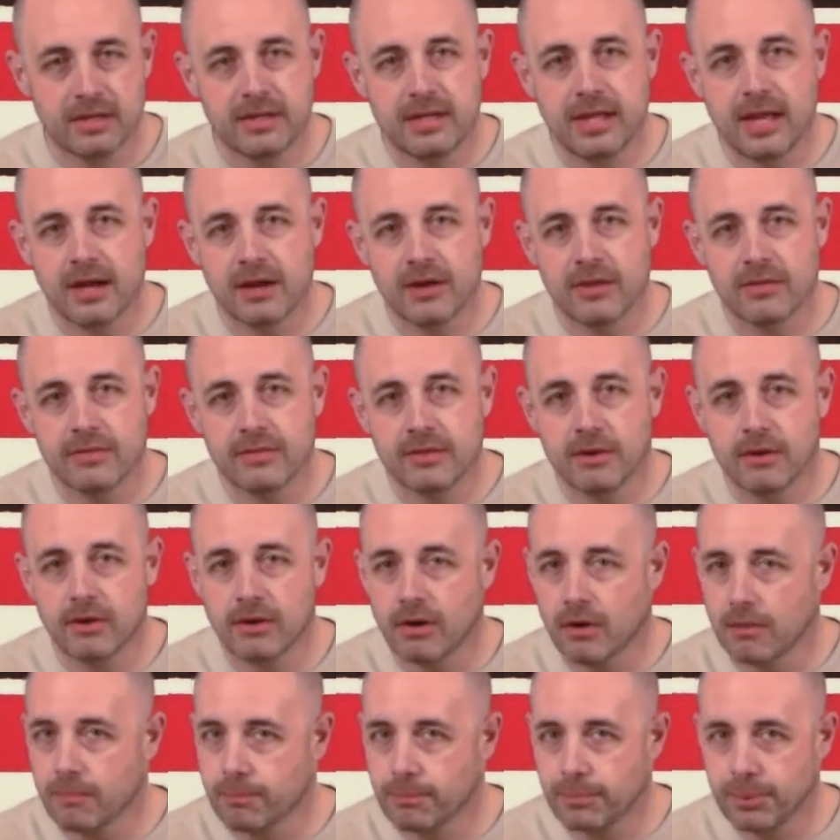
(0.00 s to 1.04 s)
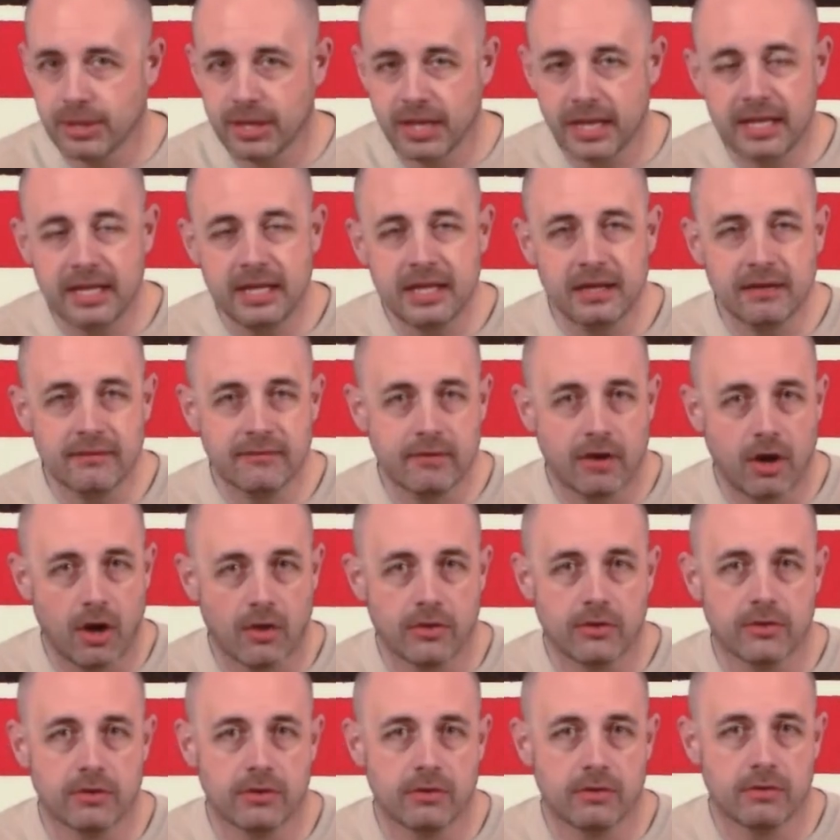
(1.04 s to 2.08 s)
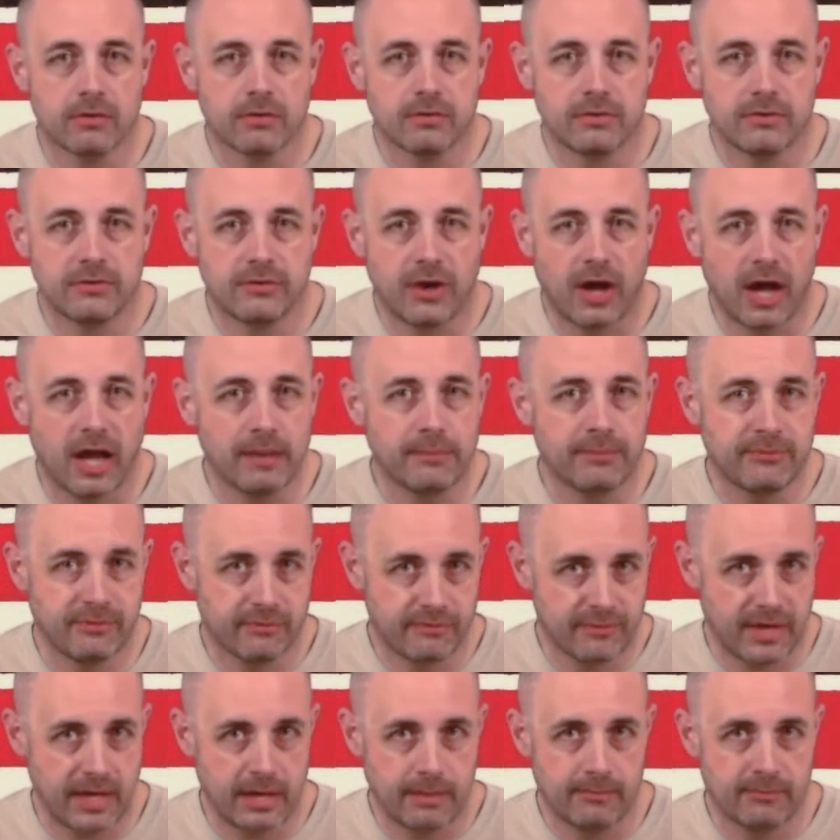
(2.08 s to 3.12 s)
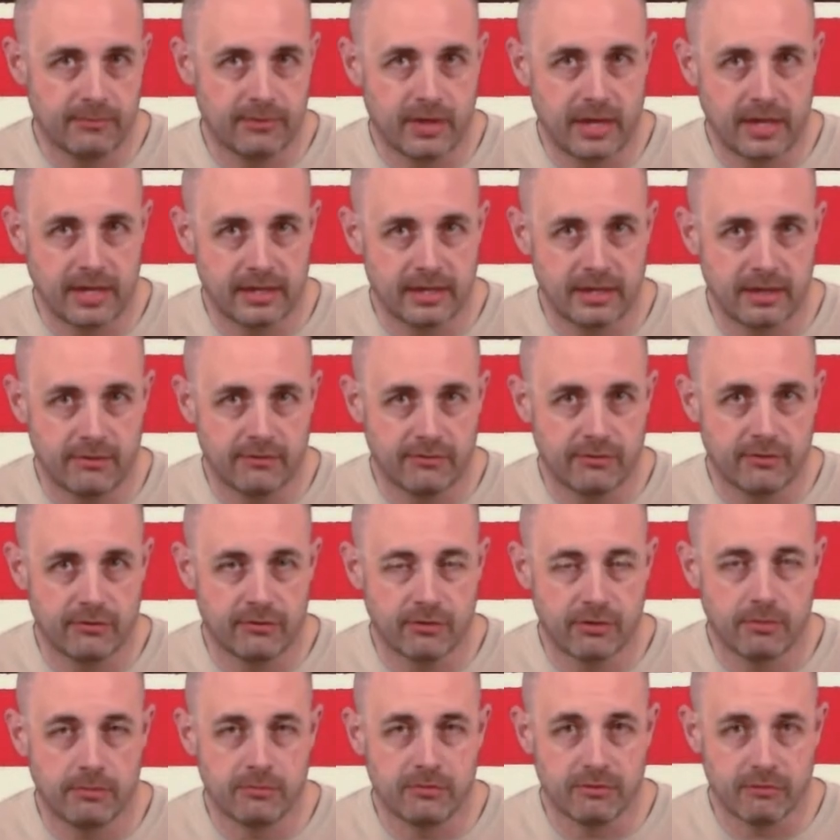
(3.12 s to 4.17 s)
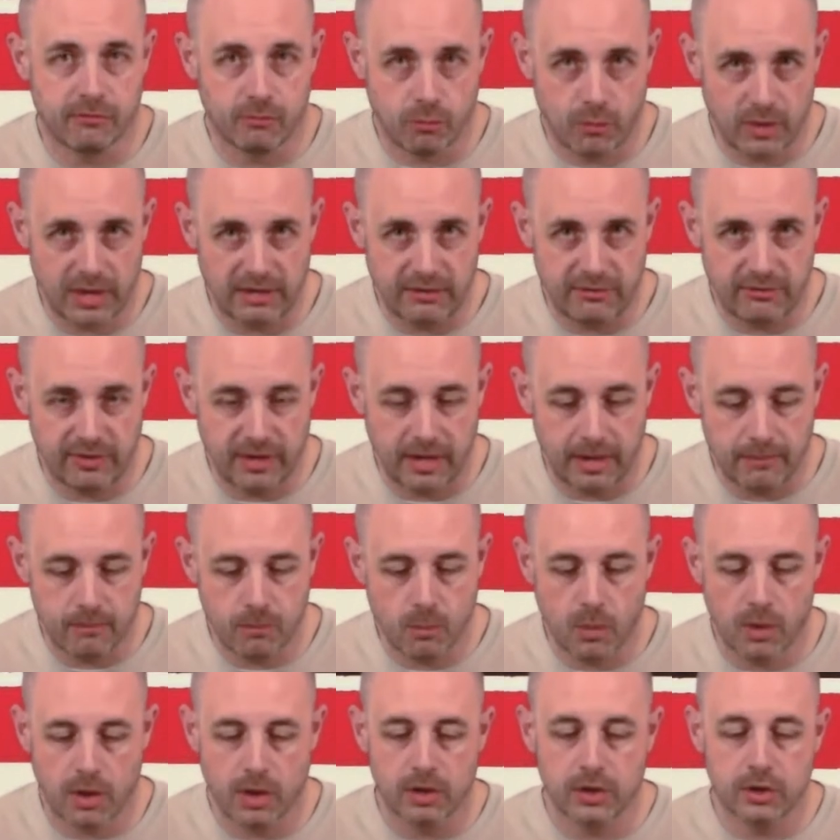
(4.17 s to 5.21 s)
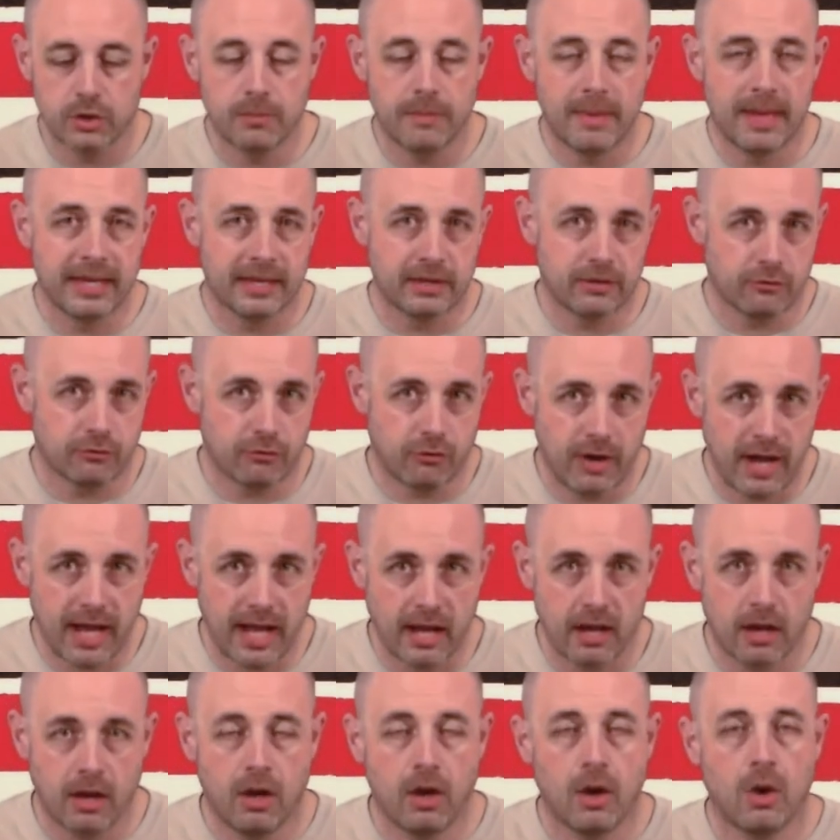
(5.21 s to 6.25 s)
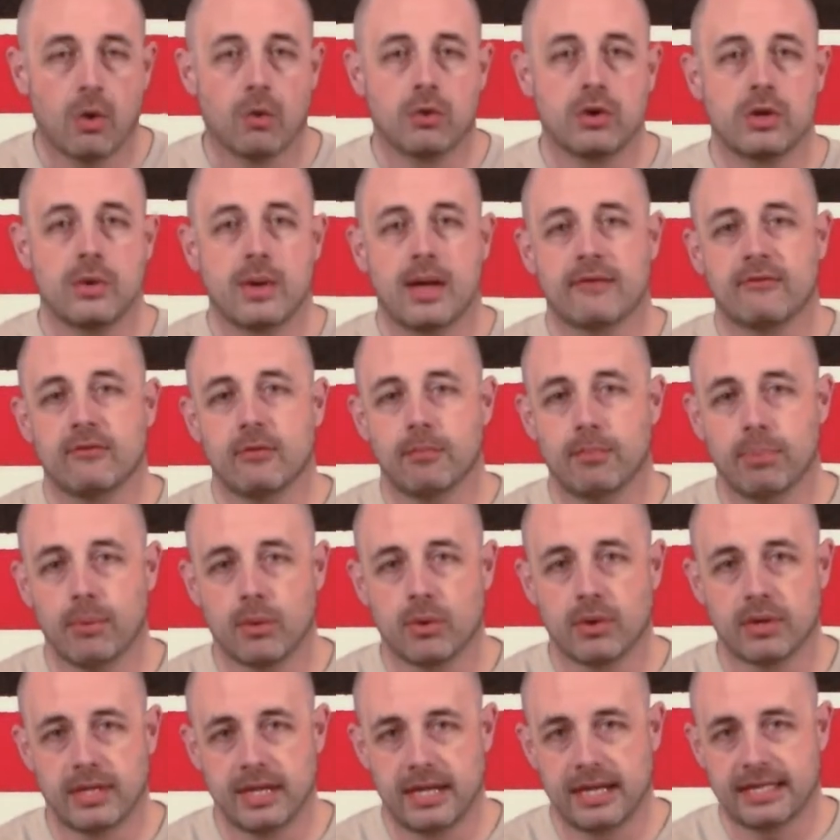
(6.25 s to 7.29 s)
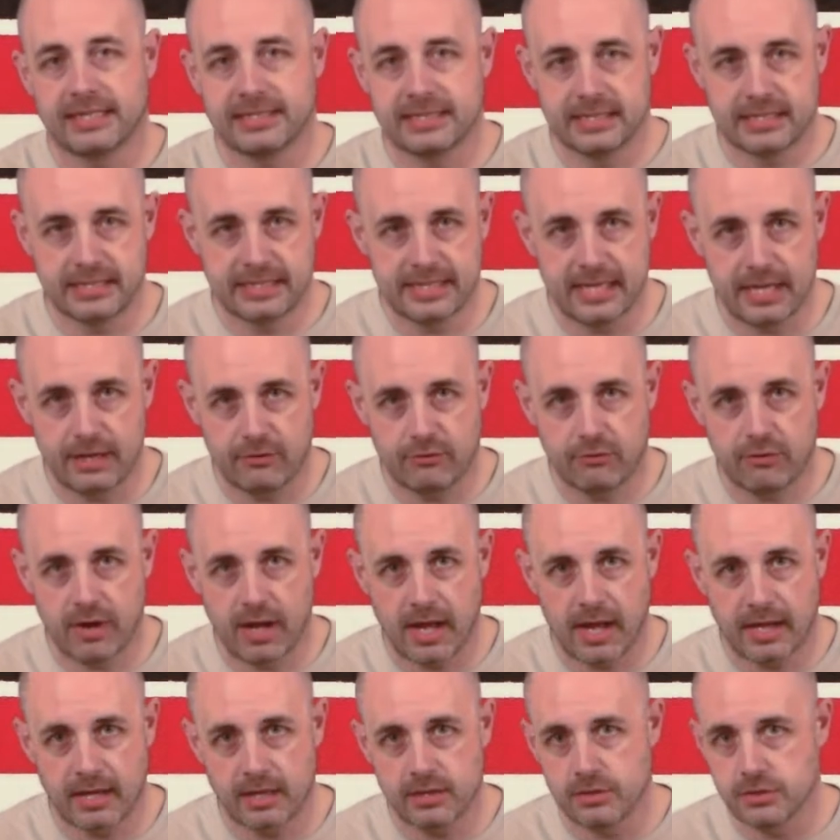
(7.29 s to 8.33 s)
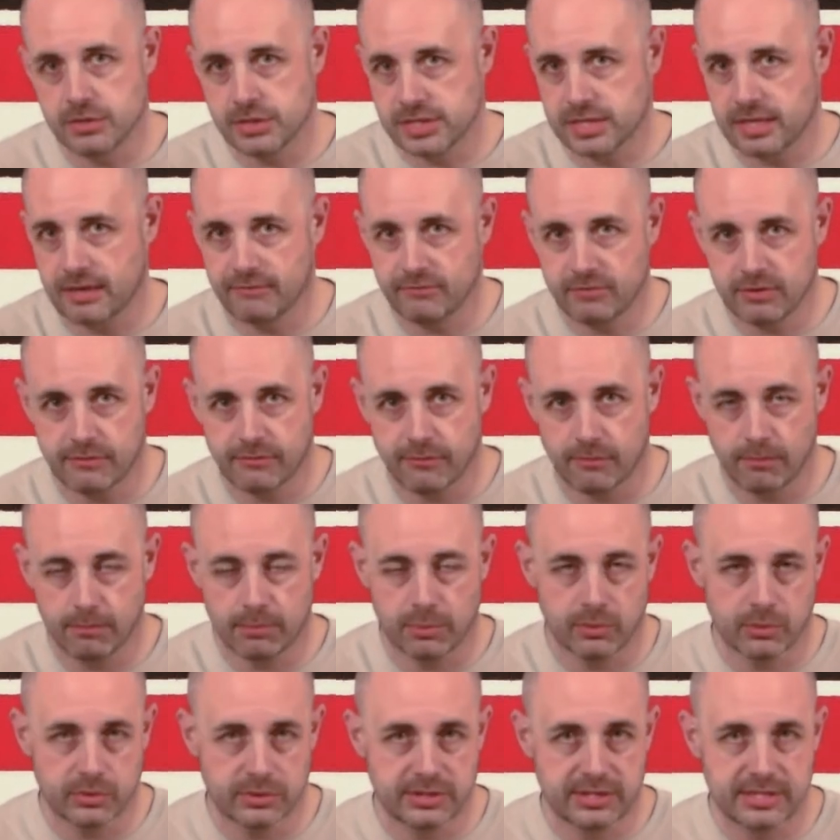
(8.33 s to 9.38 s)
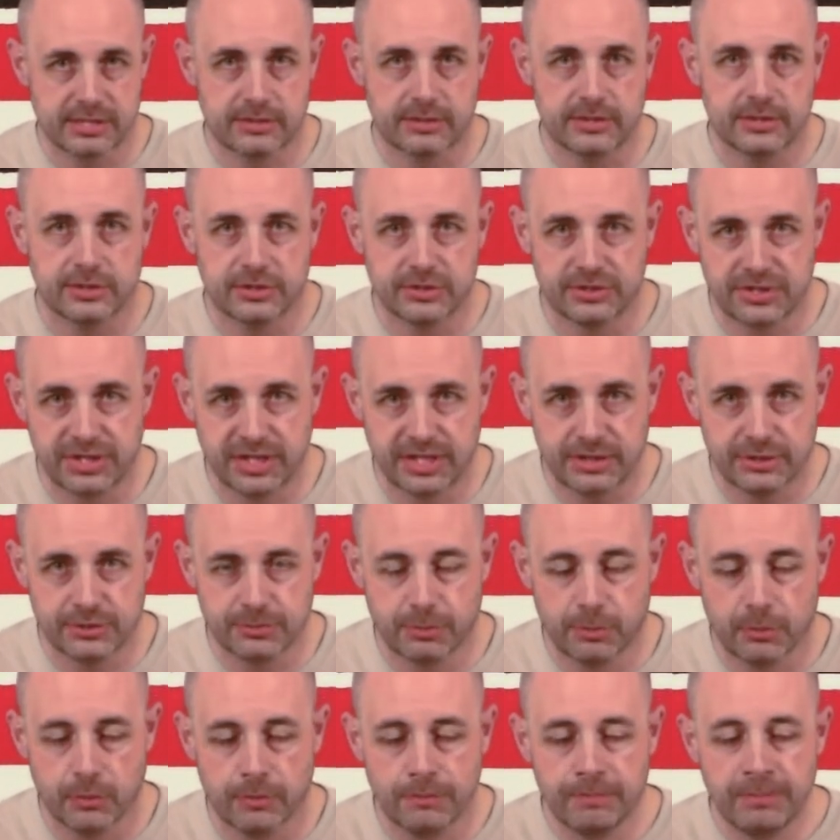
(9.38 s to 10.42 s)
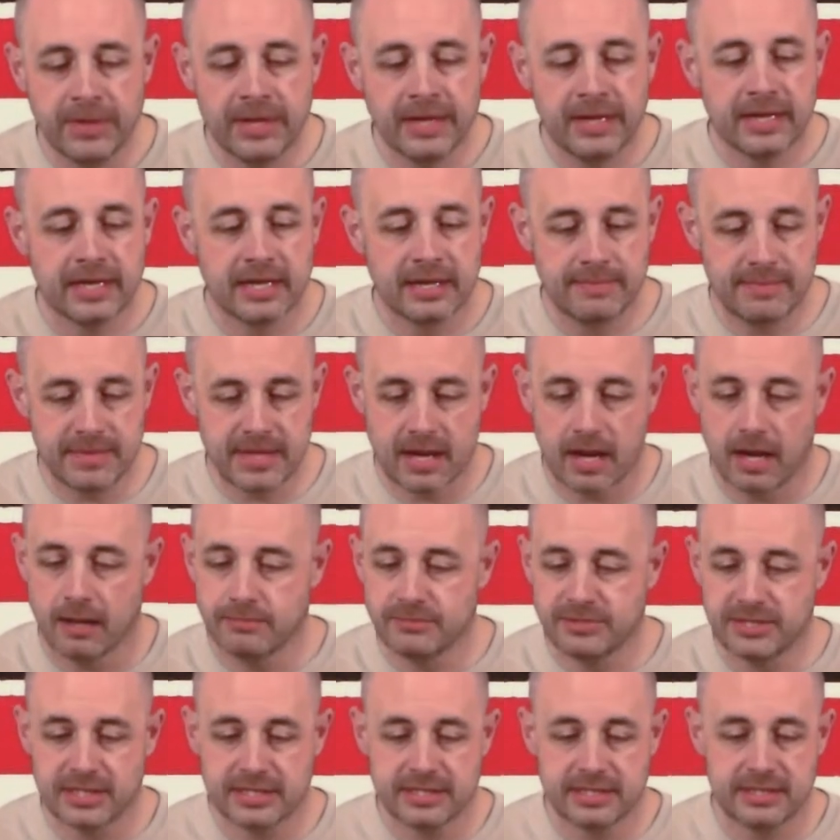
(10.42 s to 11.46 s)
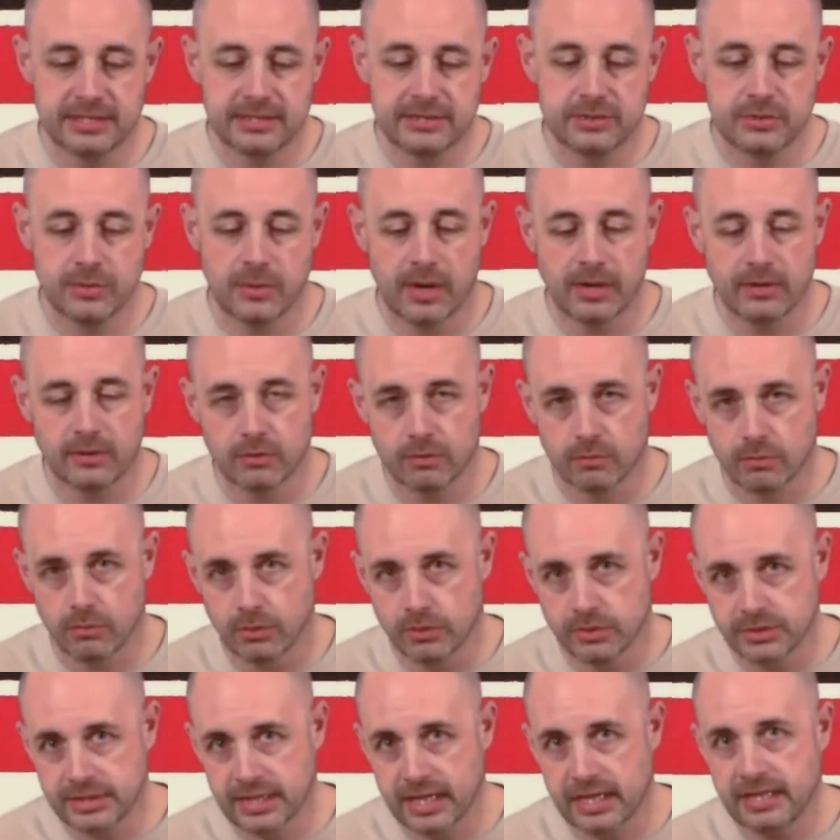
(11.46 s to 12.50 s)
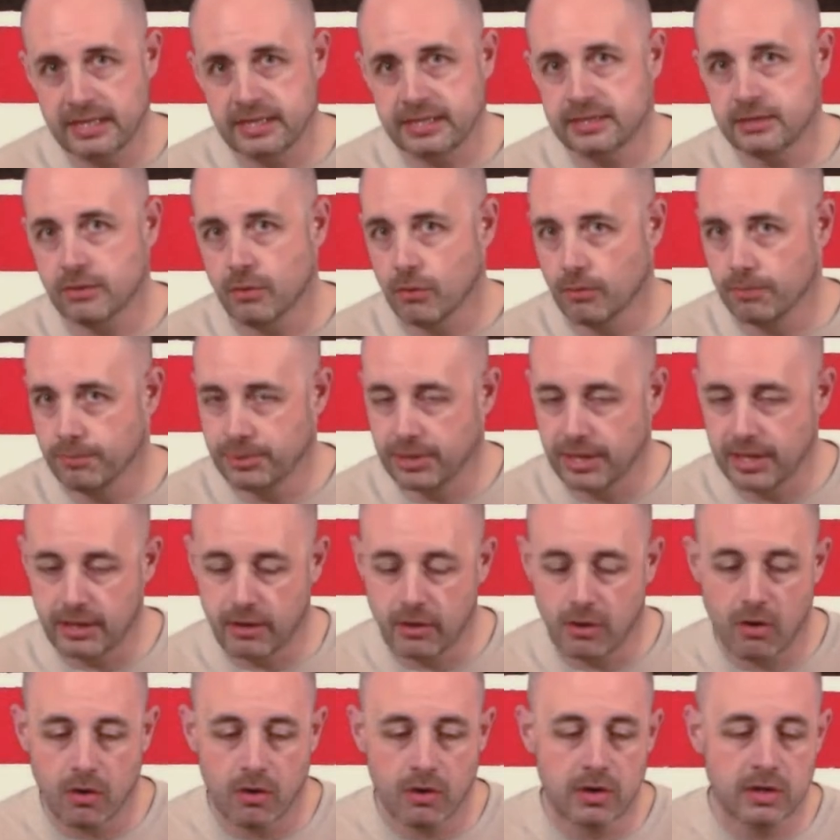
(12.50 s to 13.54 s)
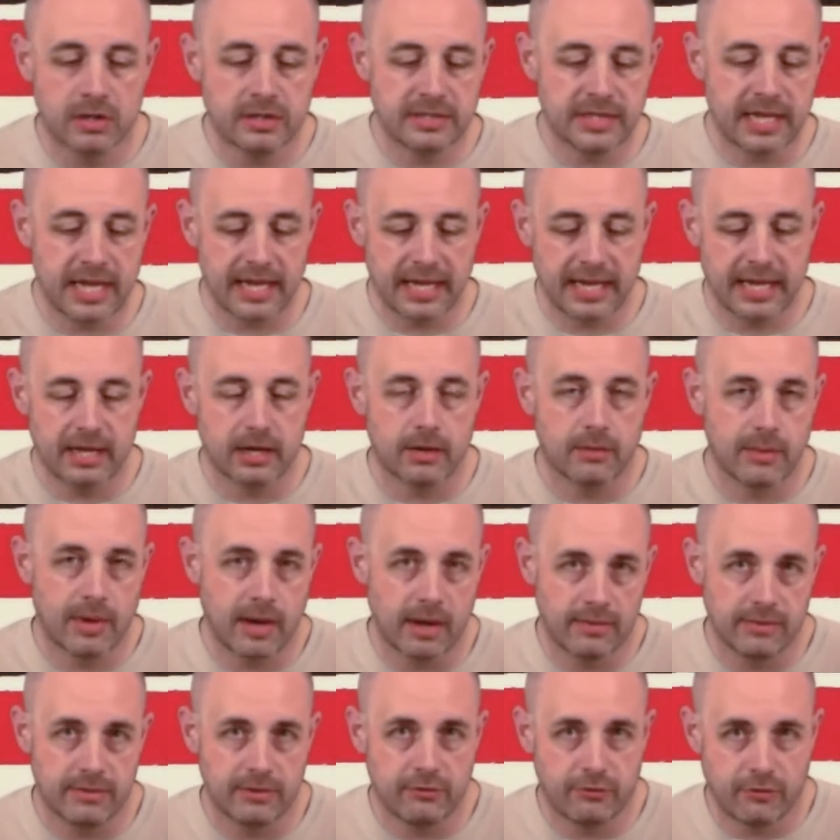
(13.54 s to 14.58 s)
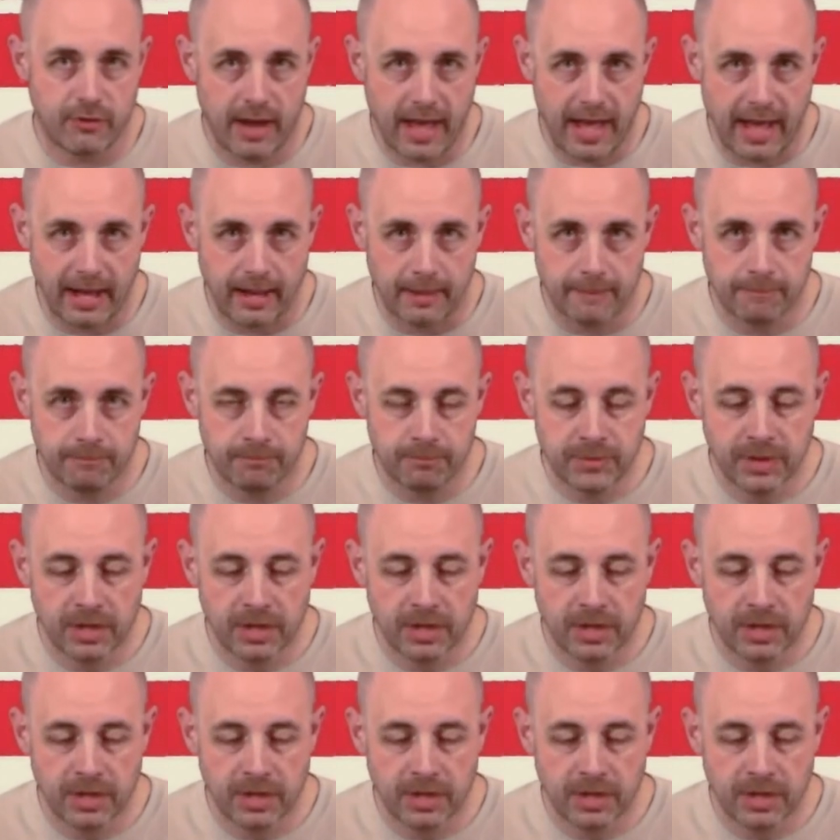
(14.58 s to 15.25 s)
Now, there are plenty of other types of games like this in terms of racing, where you make a track or you have a board that has a set track and you just have different boards that are interchangeable, and the object is to either roll dice or play cards and get around the track.